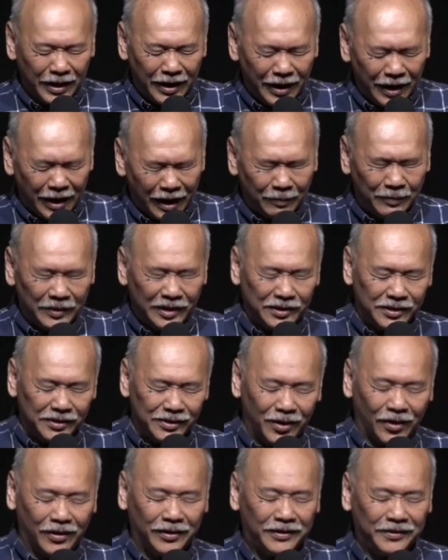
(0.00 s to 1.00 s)
Help us,
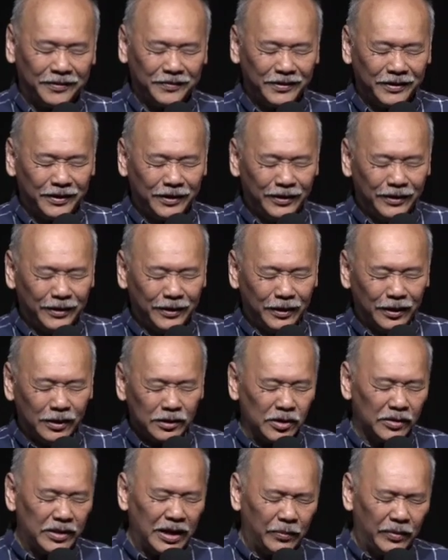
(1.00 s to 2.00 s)
God, so
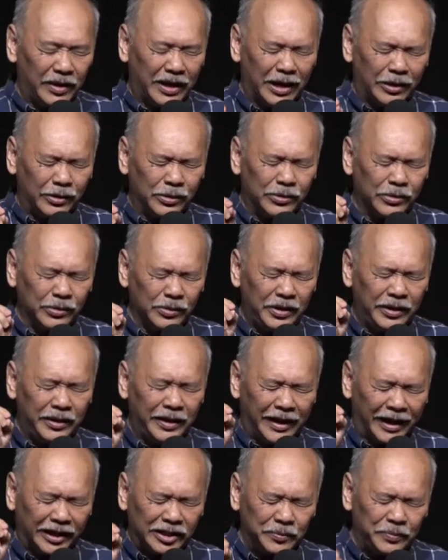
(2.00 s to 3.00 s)
that we can truly
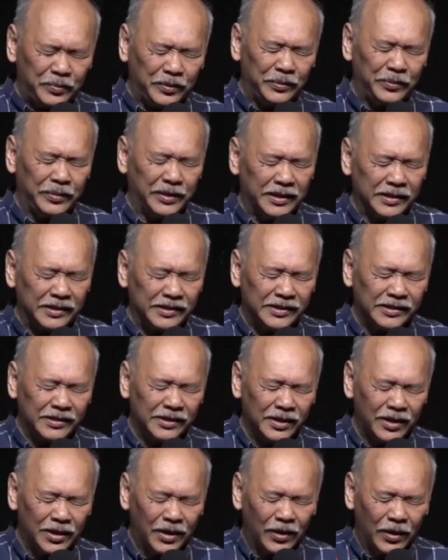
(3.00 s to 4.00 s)
experience
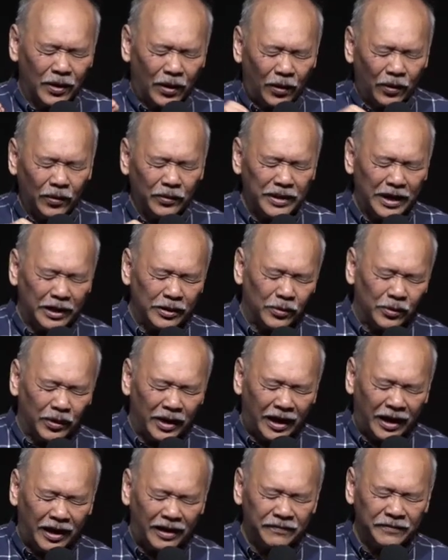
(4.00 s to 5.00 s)
all that you
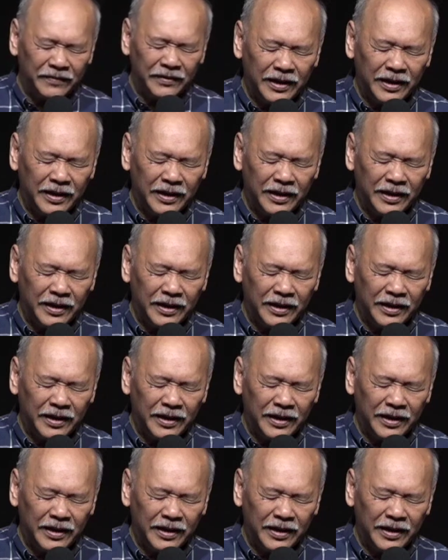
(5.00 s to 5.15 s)
have